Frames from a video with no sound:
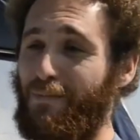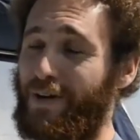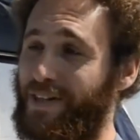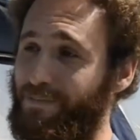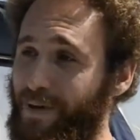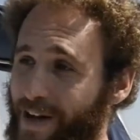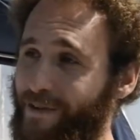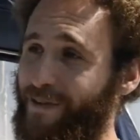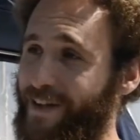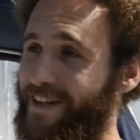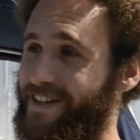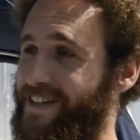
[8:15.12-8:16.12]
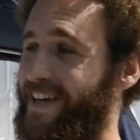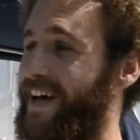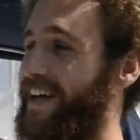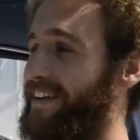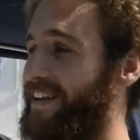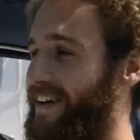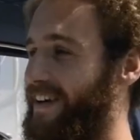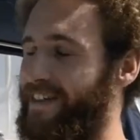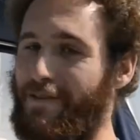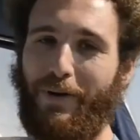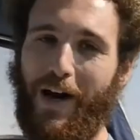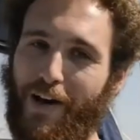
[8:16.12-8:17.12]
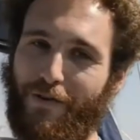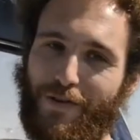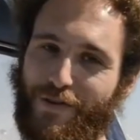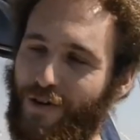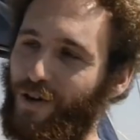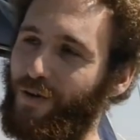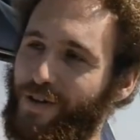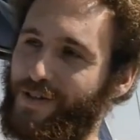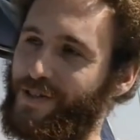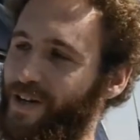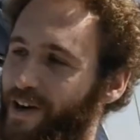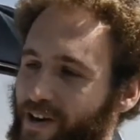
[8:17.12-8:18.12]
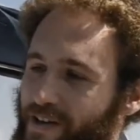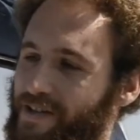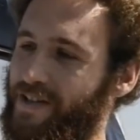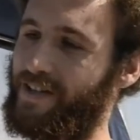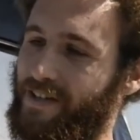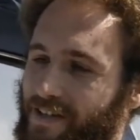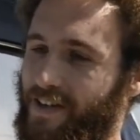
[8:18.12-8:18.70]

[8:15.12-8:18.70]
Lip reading: But the benefit is that the batteries are always charged.